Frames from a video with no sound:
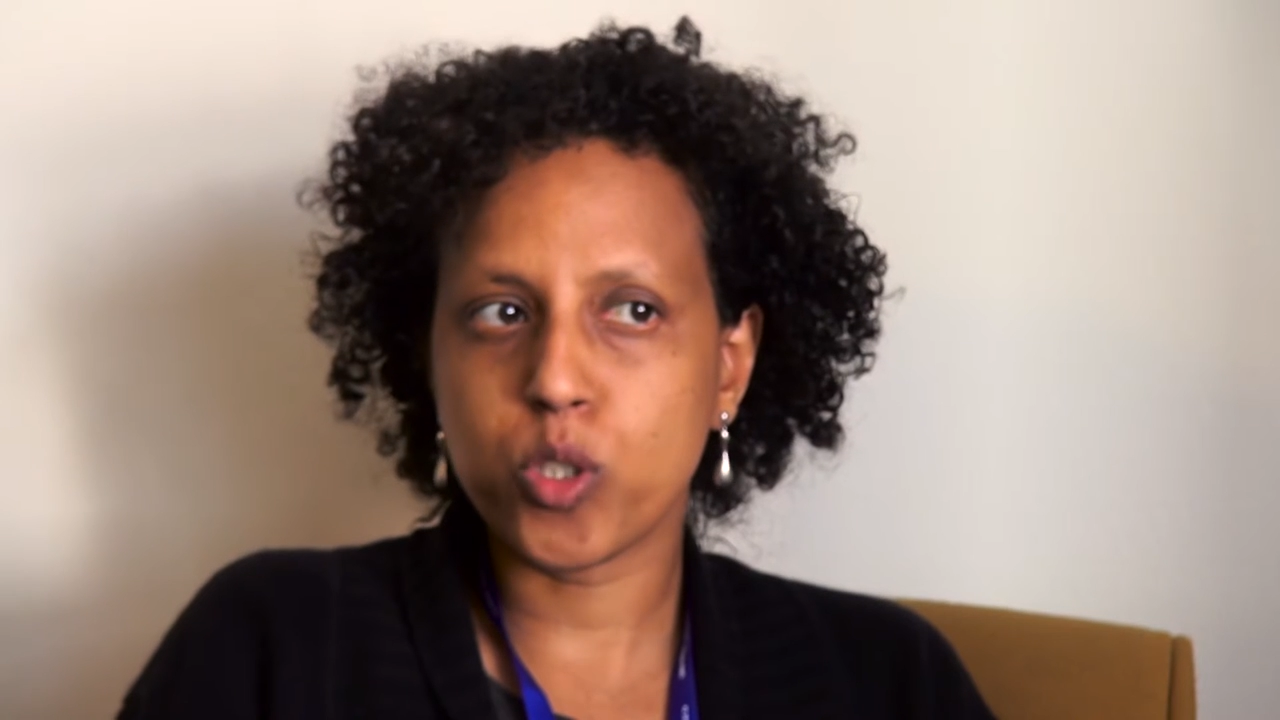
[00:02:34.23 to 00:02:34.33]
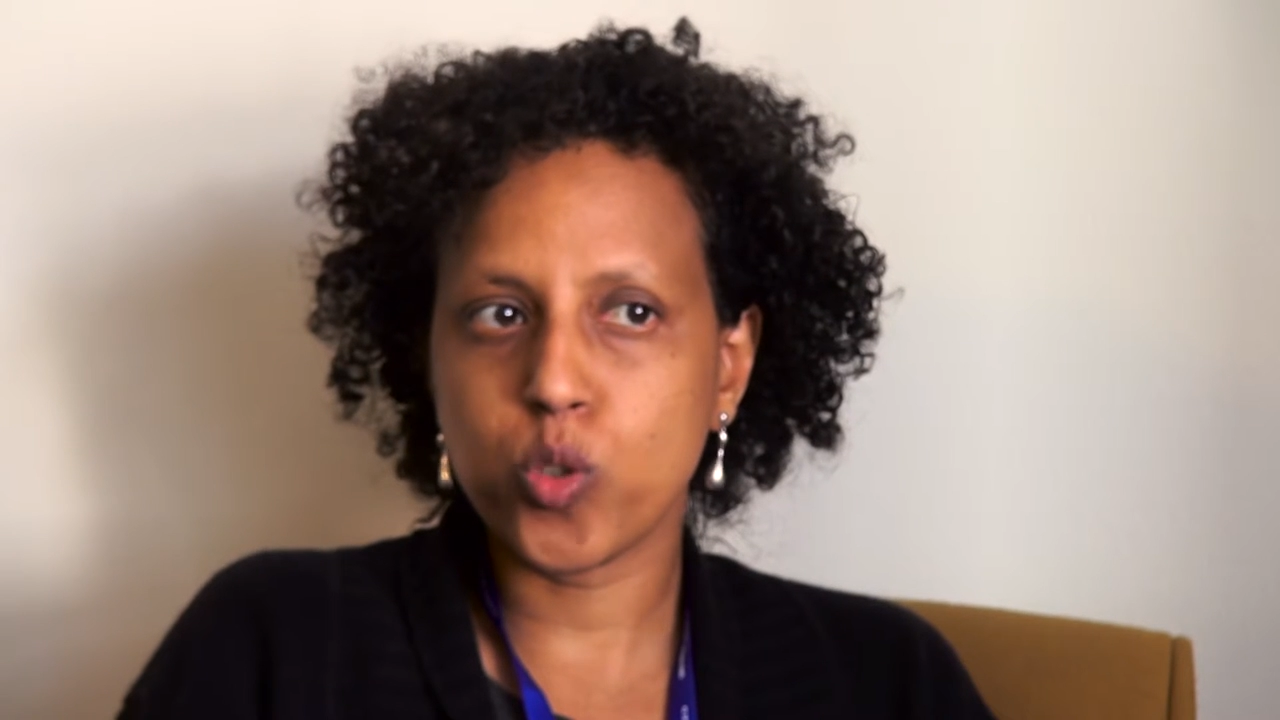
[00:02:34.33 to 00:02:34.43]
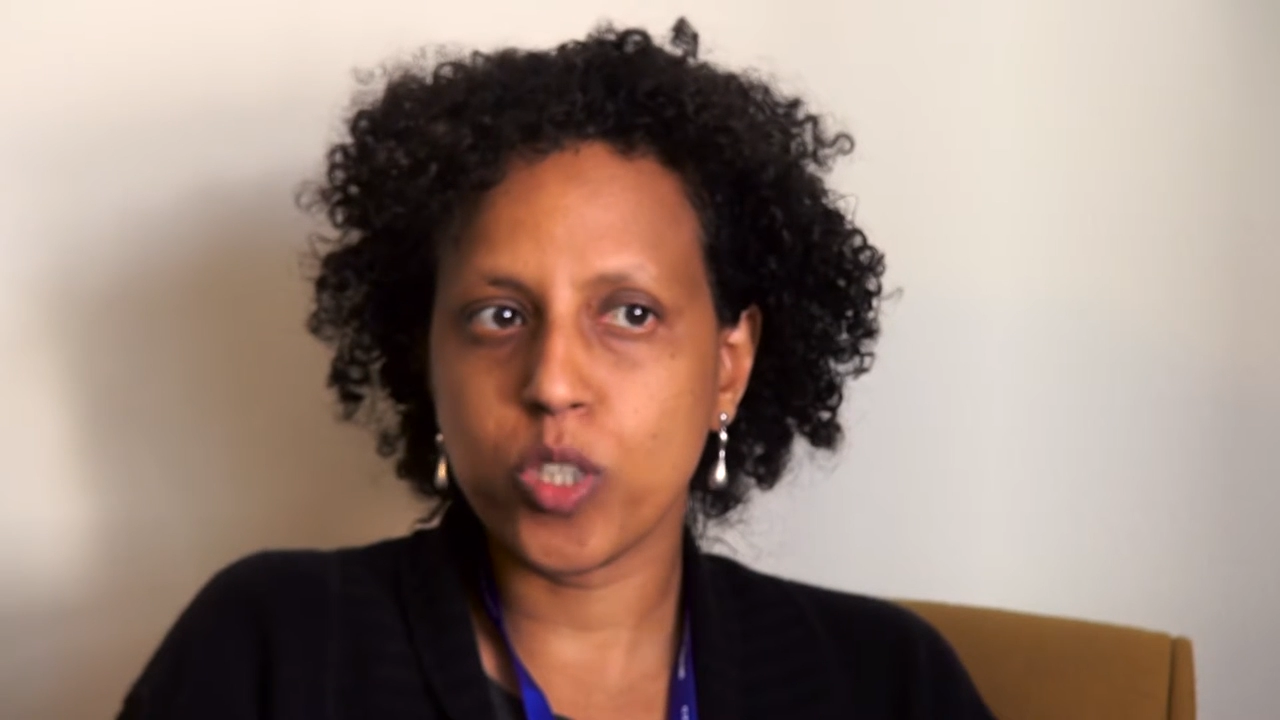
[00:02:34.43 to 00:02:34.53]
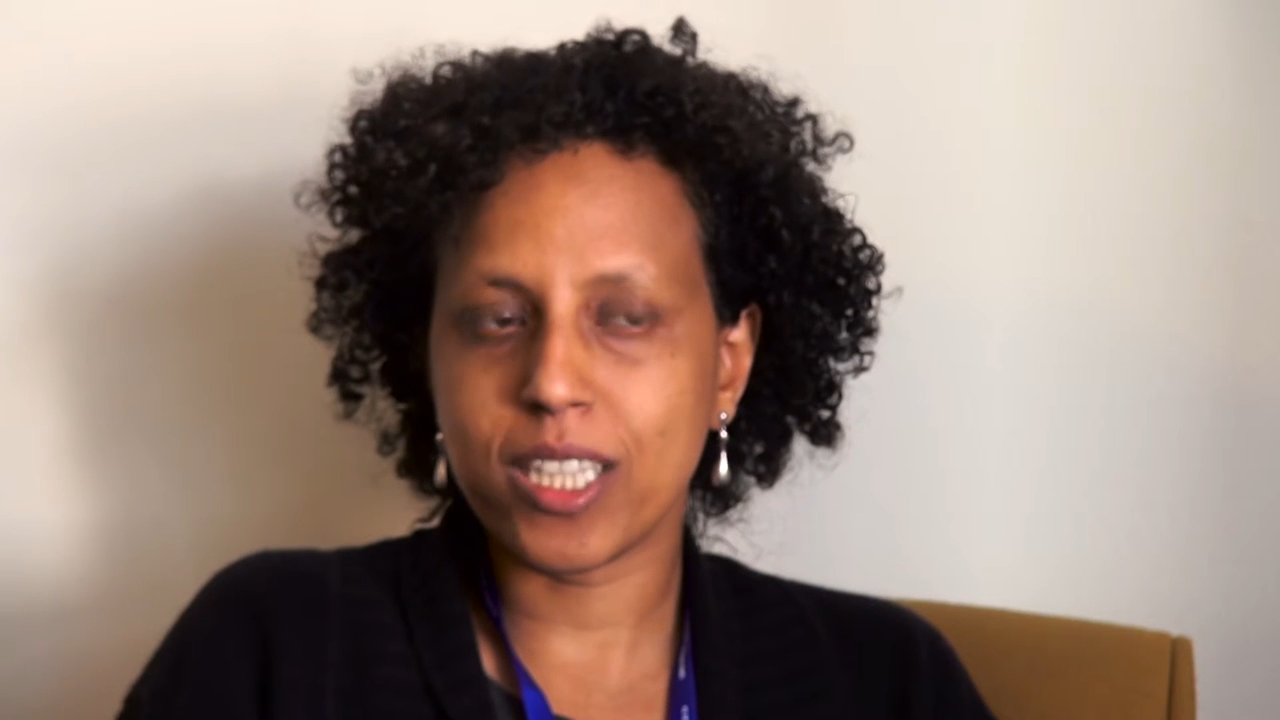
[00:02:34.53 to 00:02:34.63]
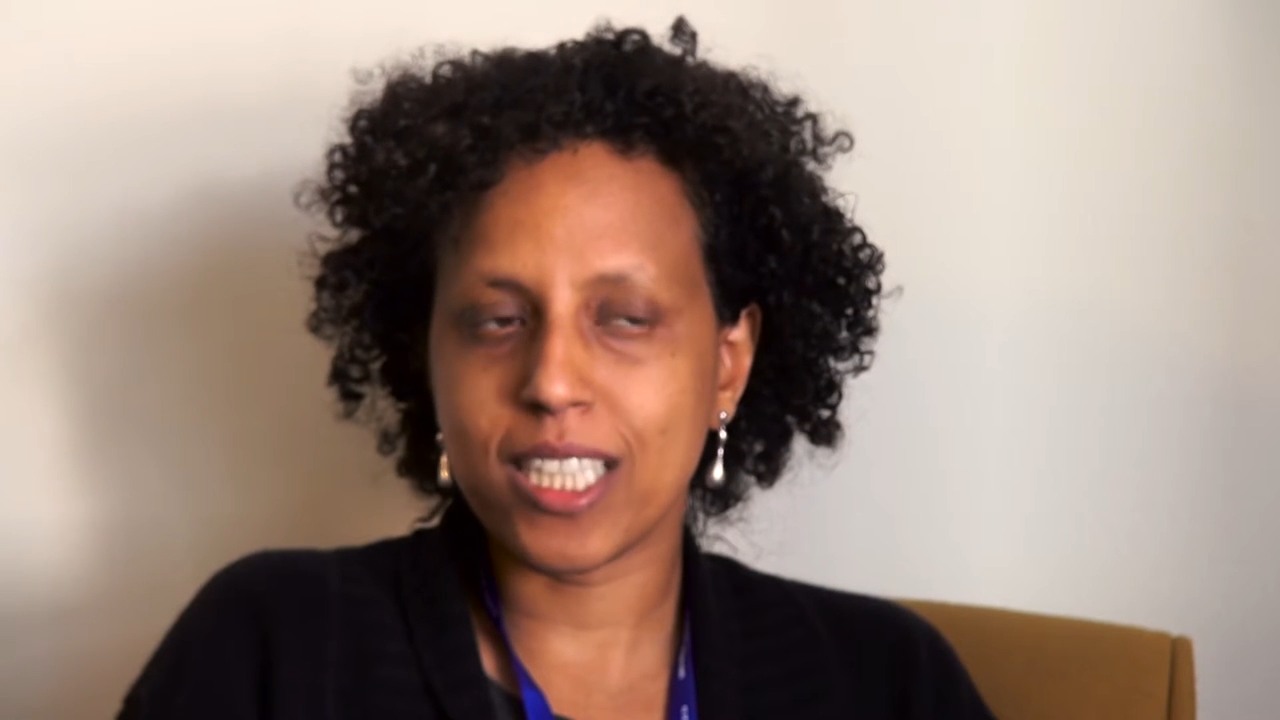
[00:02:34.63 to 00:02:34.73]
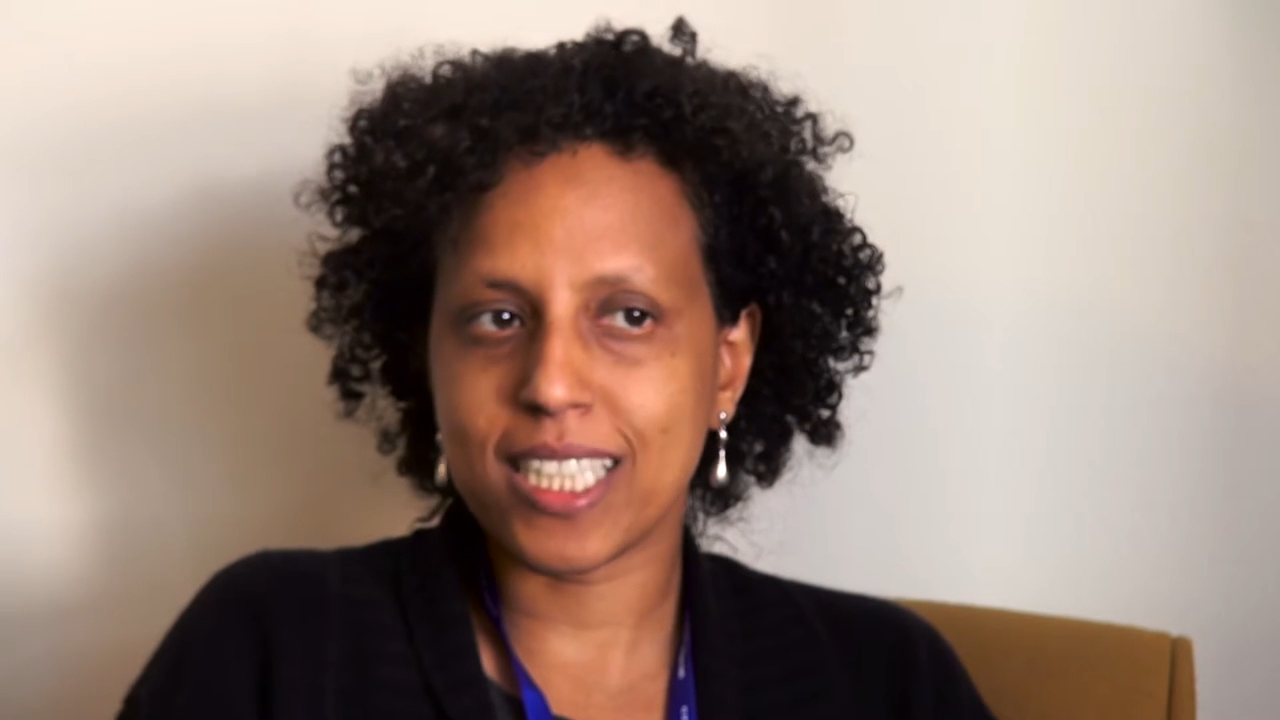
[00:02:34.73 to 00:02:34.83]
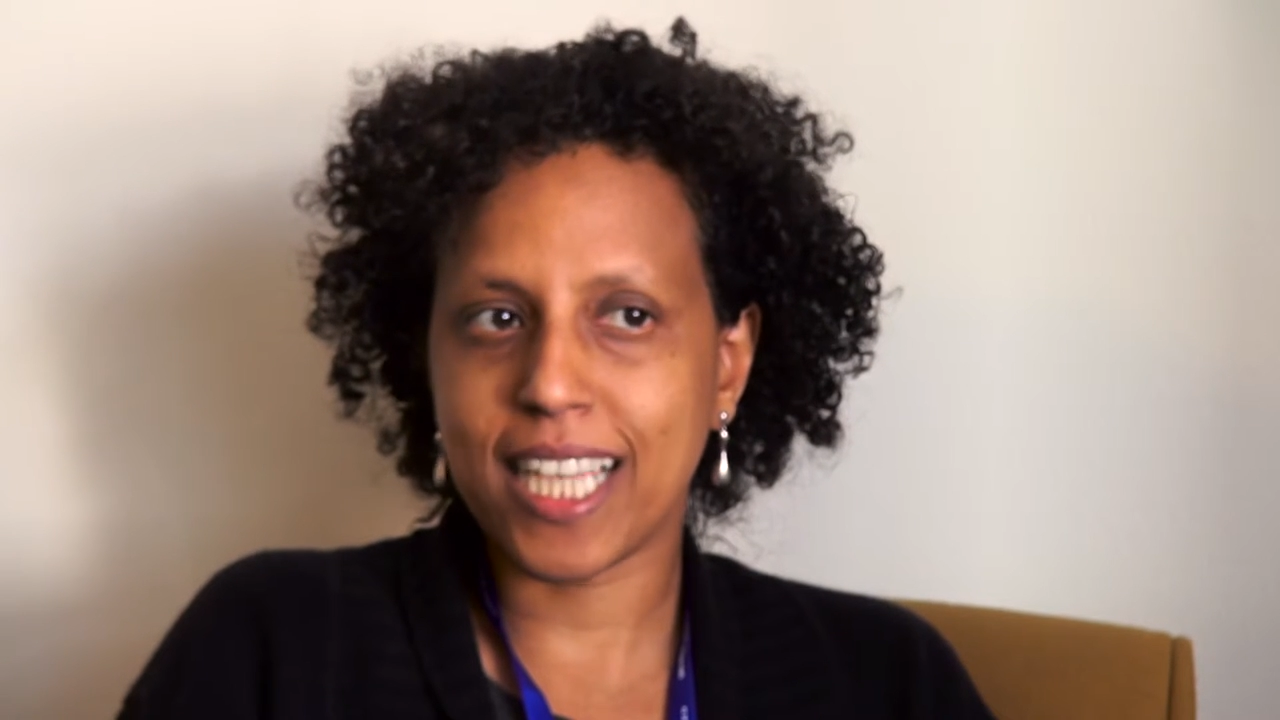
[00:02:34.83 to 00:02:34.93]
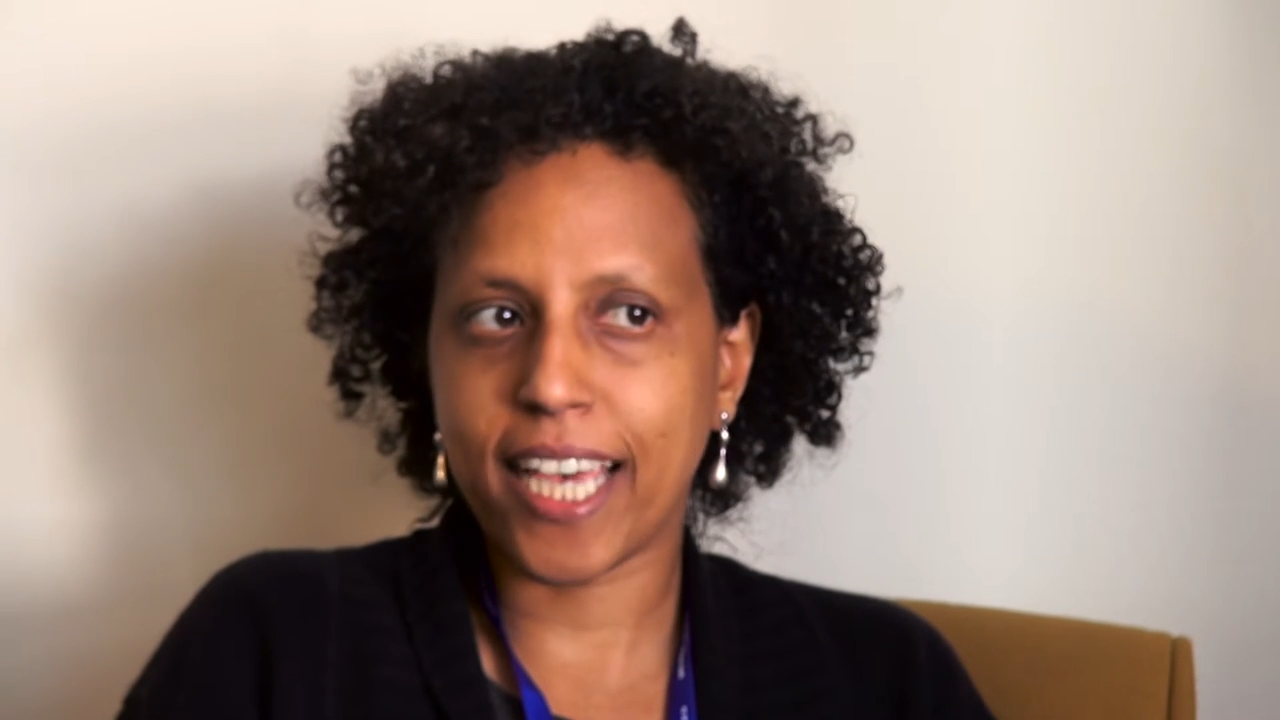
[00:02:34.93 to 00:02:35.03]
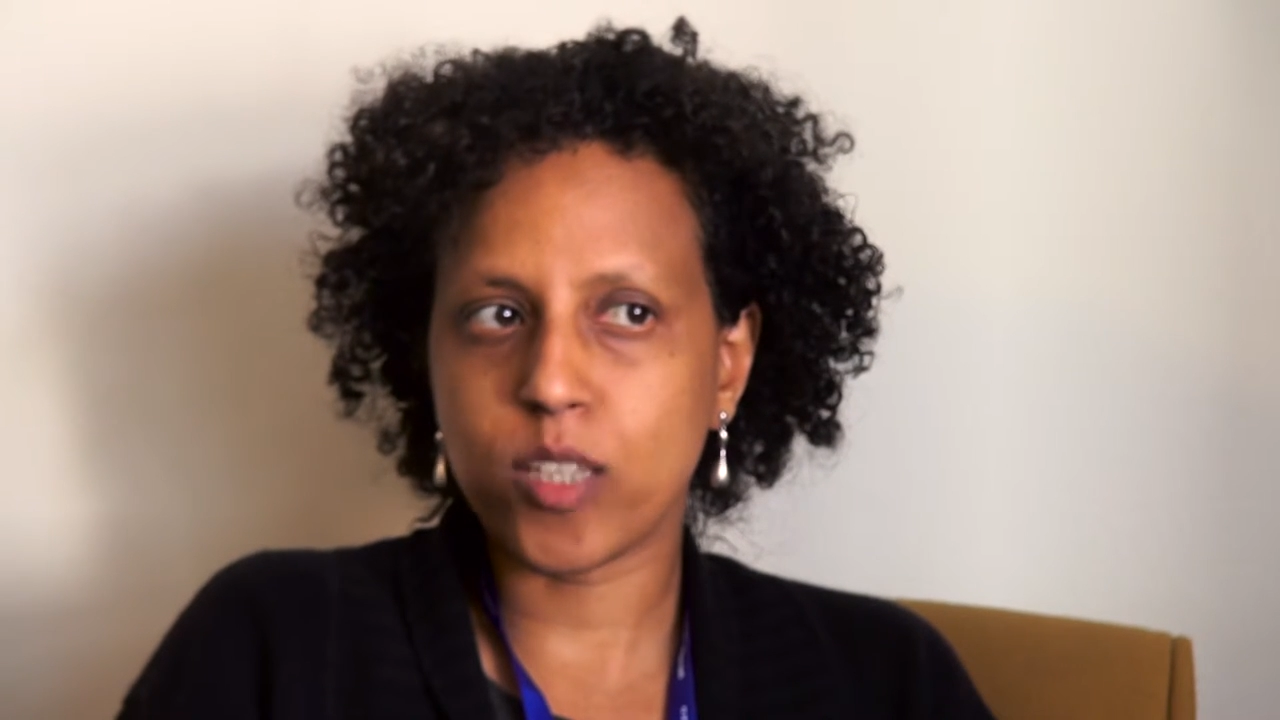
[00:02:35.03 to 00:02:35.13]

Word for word: opportunities